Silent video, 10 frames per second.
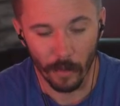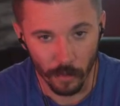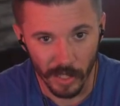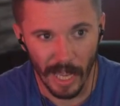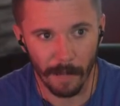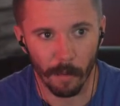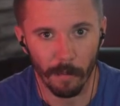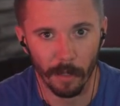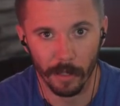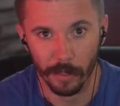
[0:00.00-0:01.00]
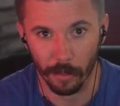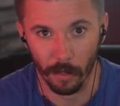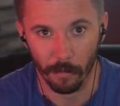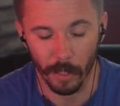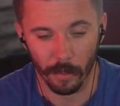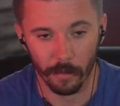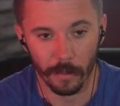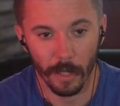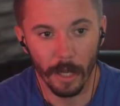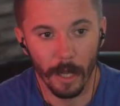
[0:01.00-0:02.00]
those capabilities are going to be
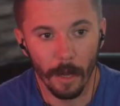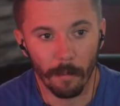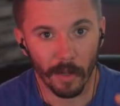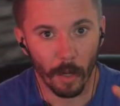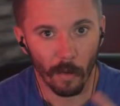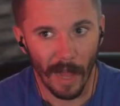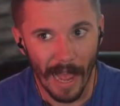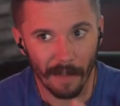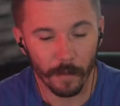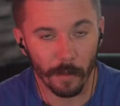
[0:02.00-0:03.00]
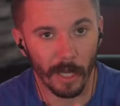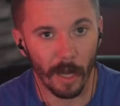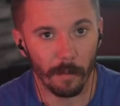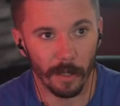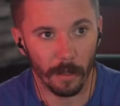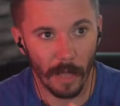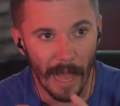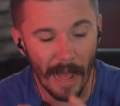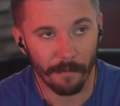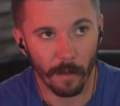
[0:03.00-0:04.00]
used, but there will have to
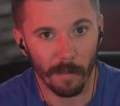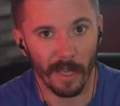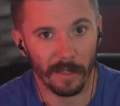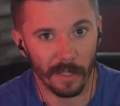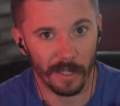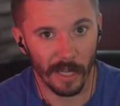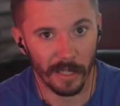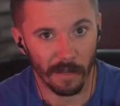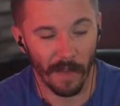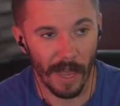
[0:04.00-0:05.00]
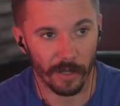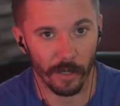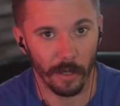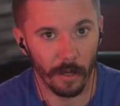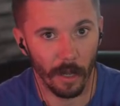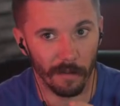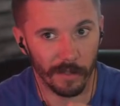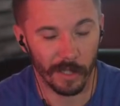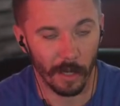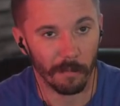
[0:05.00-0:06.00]
be a decisive action of
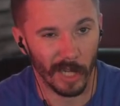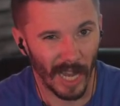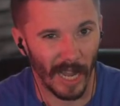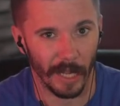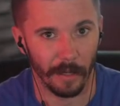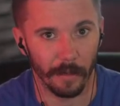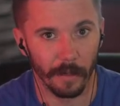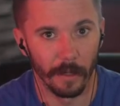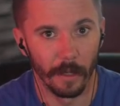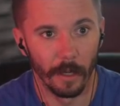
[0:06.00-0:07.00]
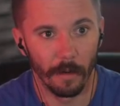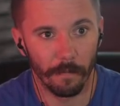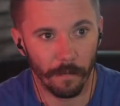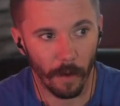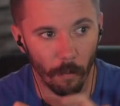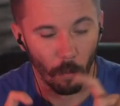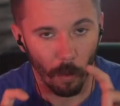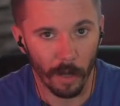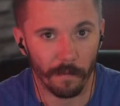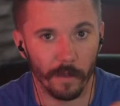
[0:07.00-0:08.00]
some kind from
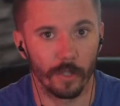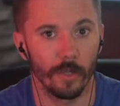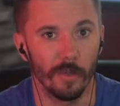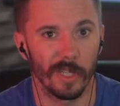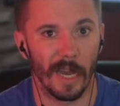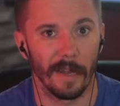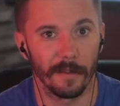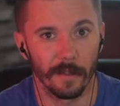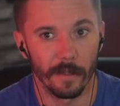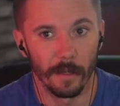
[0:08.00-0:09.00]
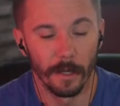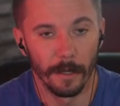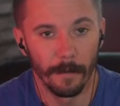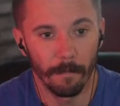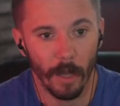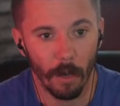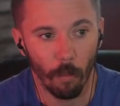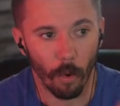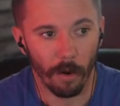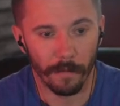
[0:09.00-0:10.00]
one of the two sides. A
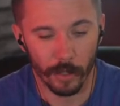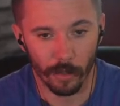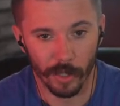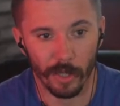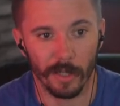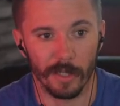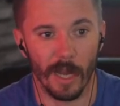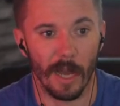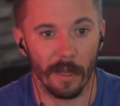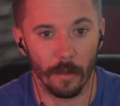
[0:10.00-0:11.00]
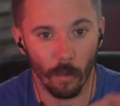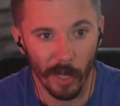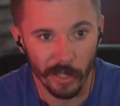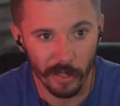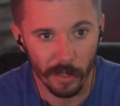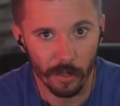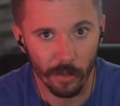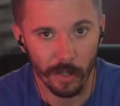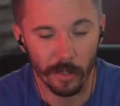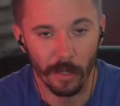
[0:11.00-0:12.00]
war of attrition is not in the West's
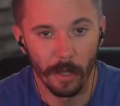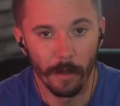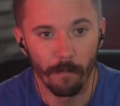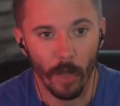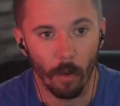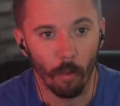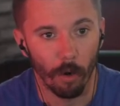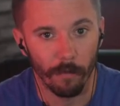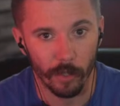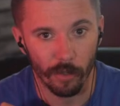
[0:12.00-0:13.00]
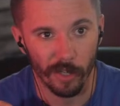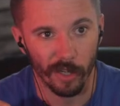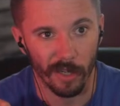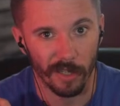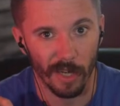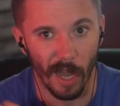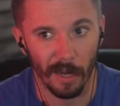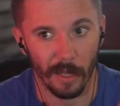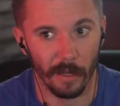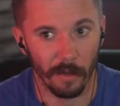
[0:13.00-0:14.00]
interest. A war of attrition is
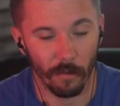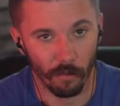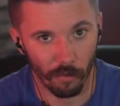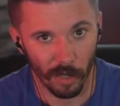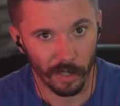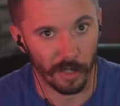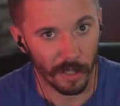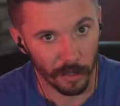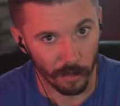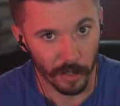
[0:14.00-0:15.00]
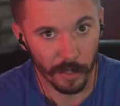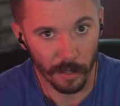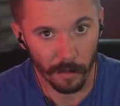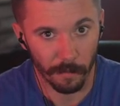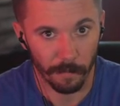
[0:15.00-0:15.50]
not in Russia's interest.